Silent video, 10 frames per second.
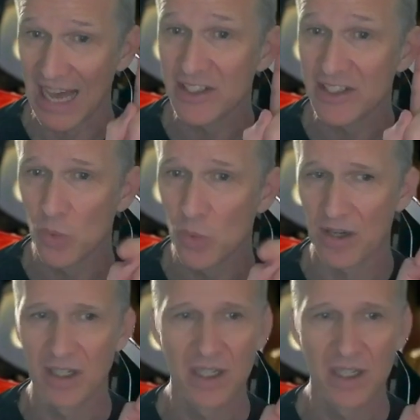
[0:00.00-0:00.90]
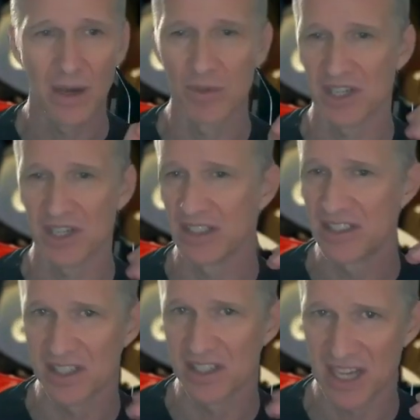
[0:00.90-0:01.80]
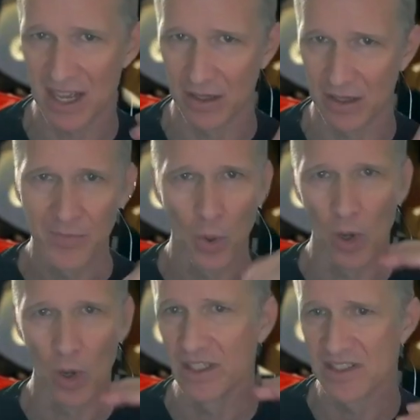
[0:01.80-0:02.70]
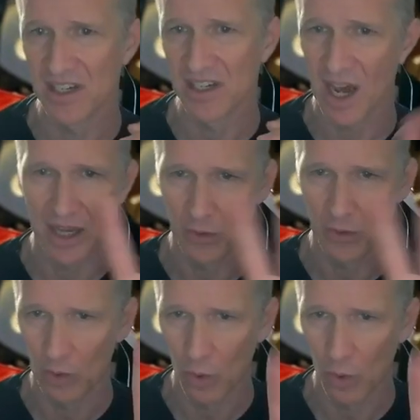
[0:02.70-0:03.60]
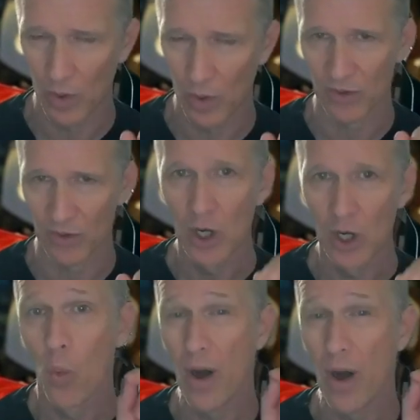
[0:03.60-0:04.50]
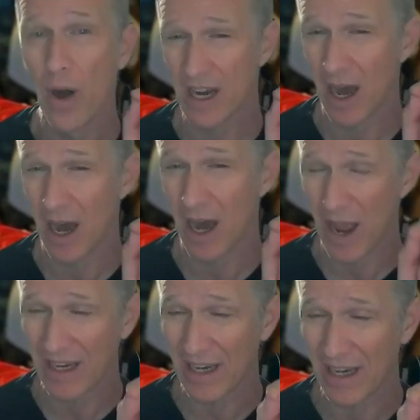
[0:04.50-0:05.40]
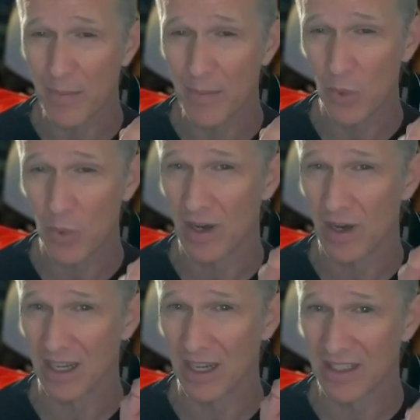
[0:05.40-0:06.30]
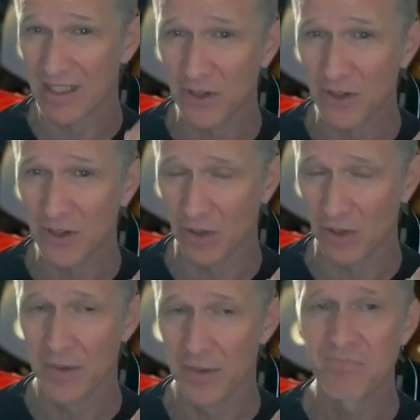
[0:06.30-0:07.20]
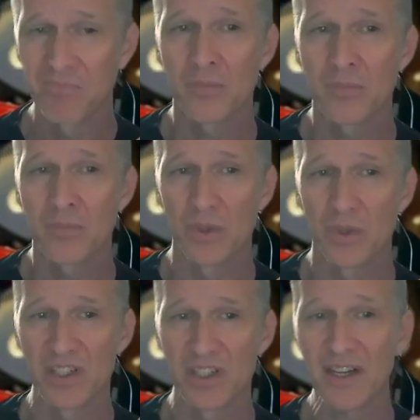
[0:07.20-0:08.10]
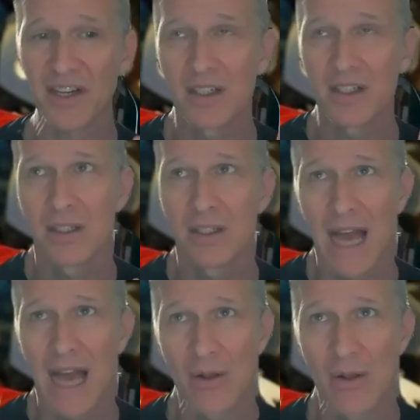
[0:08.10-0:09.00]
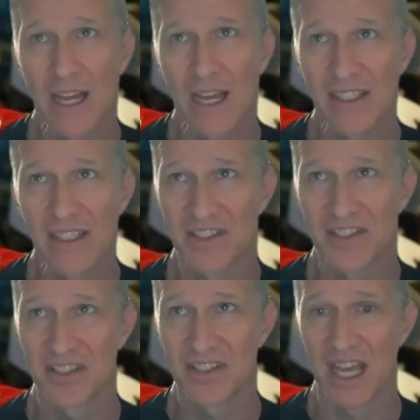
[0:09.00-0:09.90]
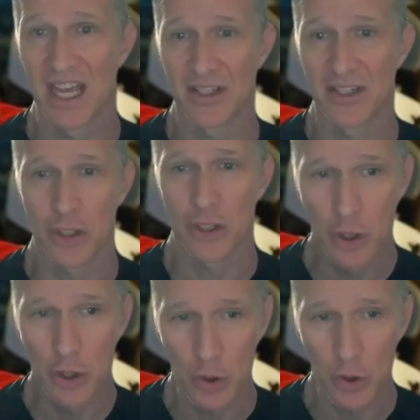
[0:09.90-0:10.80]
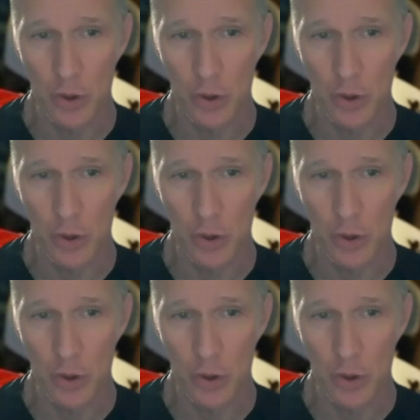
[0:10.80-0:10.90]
one that was at least a 10 or at least a 9 or whatever. Where it got wanged up and where it got difficult was not how likely is it to get two,